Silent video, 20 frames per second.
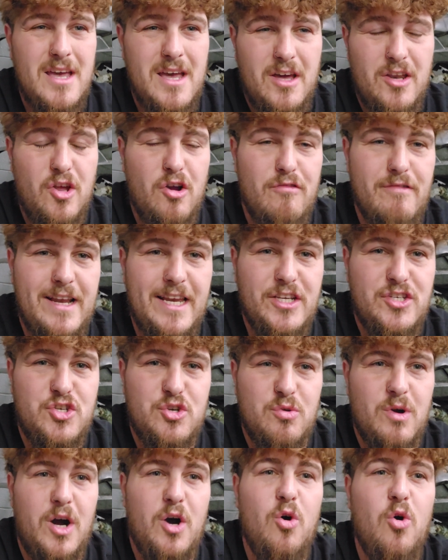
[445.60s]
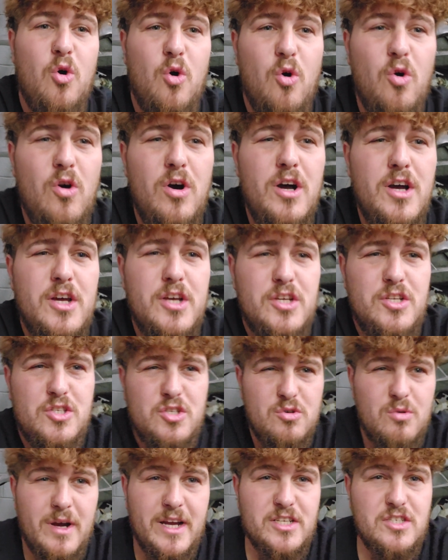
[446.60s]
I'm not really sure. Or
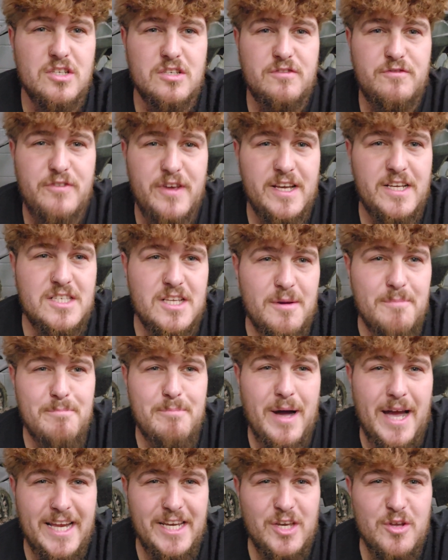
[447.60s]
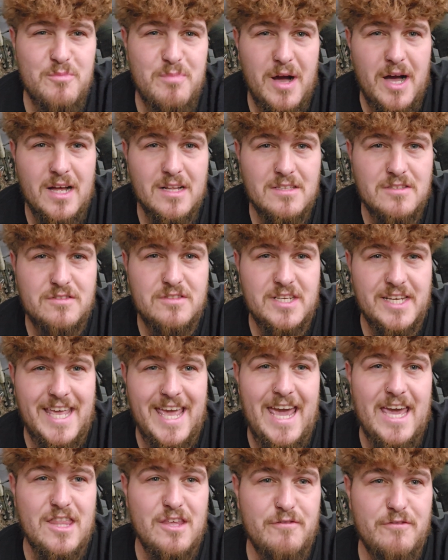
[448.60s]
do I just fix them, buy new parts
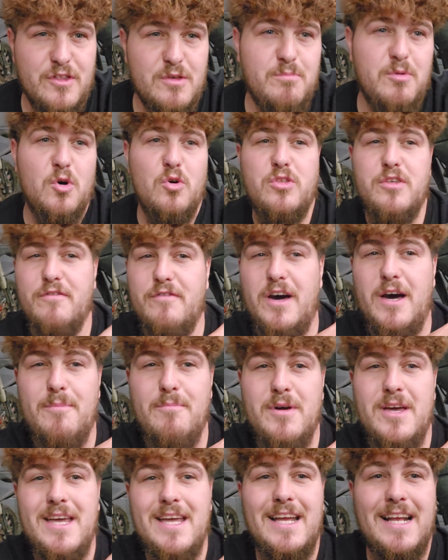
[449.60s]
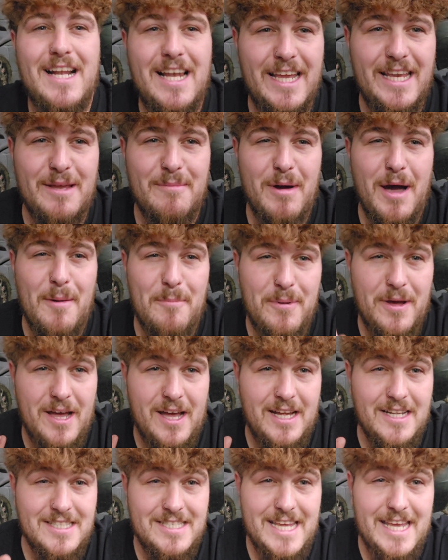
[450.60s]
together for the both of them, clean them up
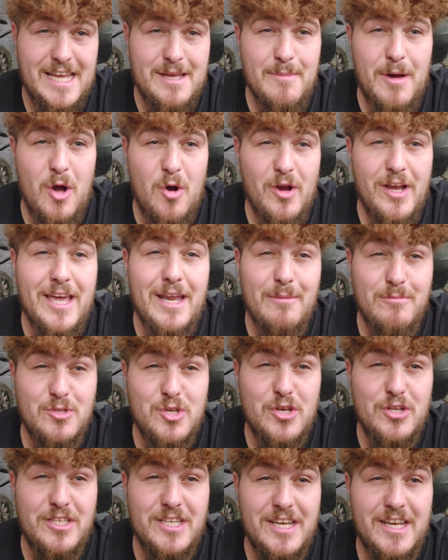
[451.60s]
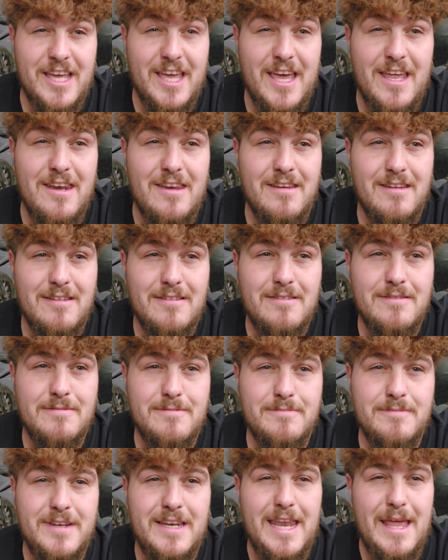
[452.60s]
and take them out and get them dirty again?
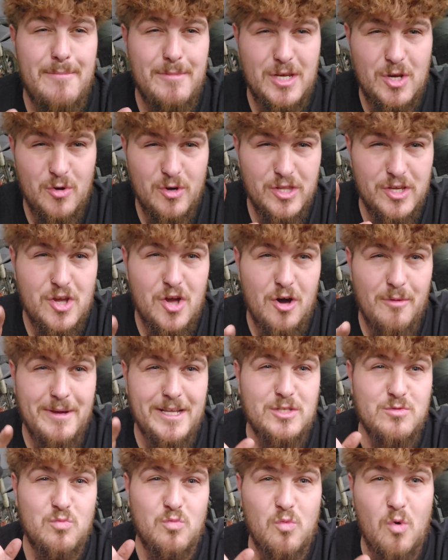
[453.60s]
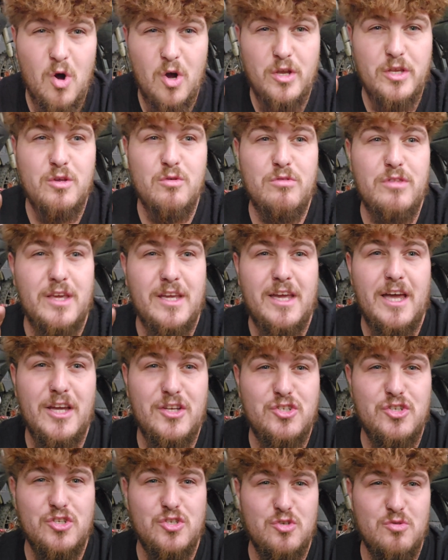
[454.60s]
Let me know in the comments what you think I
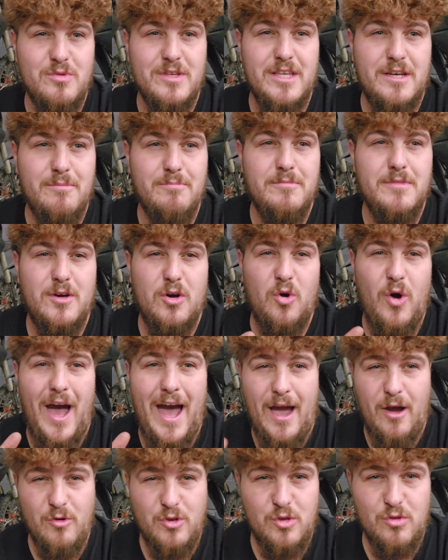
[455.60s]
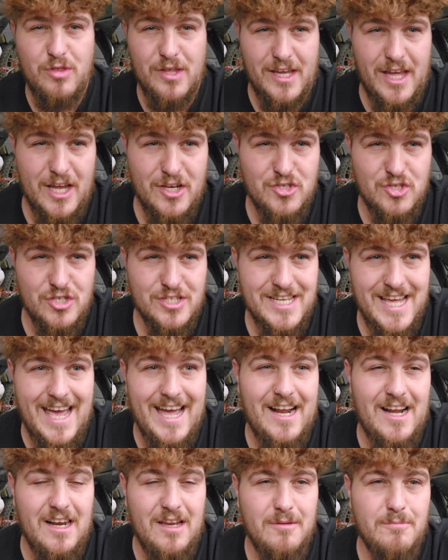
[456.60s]
should do with them or how you think I should
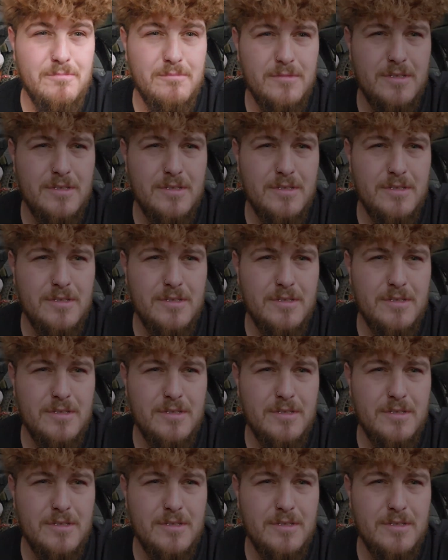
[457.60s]
tackle them.